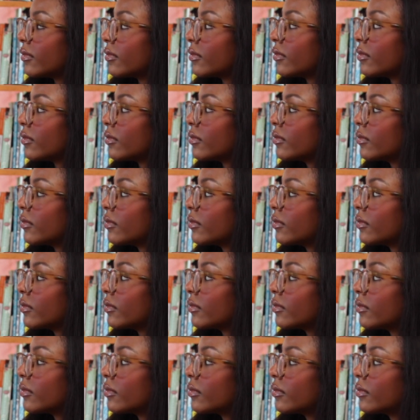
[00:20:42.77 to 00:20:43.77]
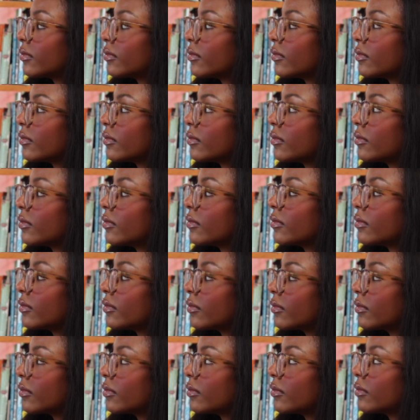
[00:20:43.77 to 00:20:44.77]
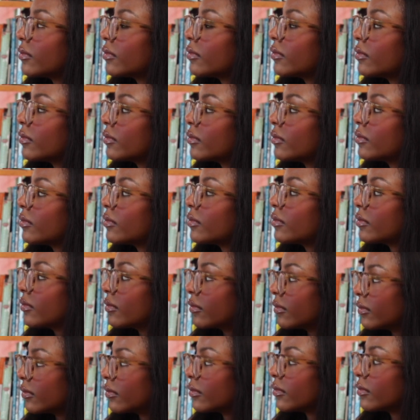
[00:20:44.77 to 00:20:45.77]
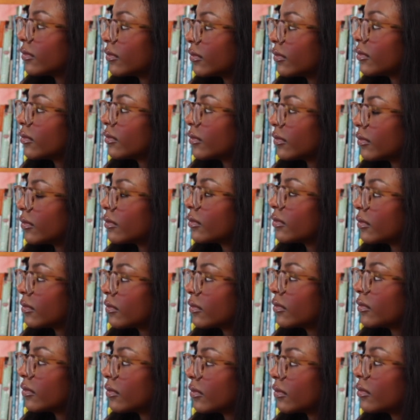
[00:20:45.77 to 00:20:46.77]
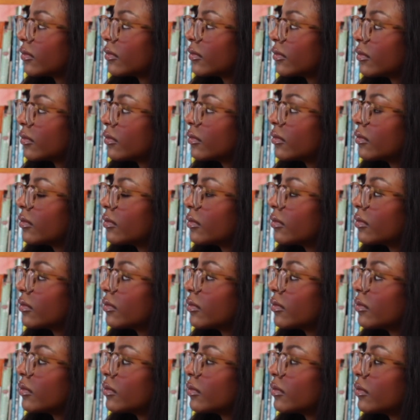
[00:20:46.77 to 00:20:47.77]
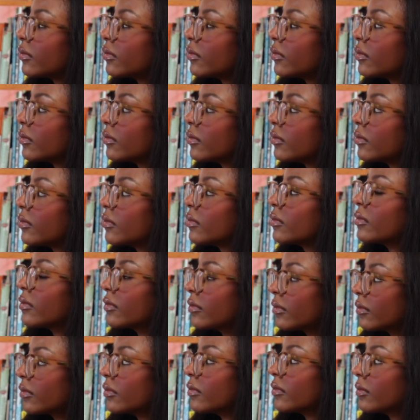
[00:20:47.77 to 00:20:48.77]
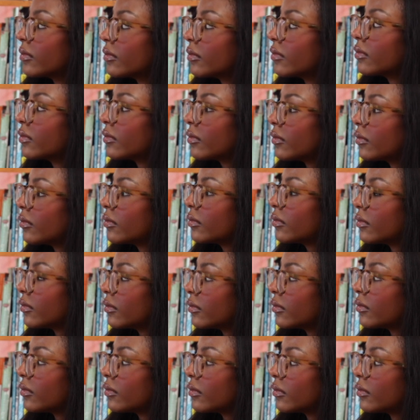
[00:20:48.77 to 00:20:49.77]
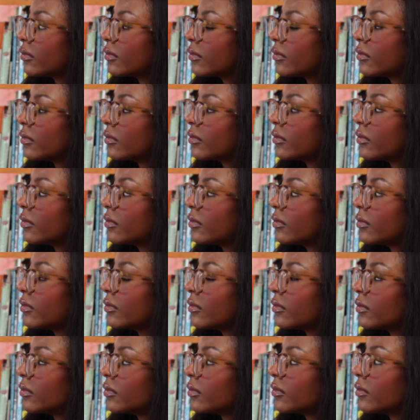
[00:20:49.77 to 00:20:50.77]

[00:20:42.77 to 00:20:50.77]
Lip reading: (silent)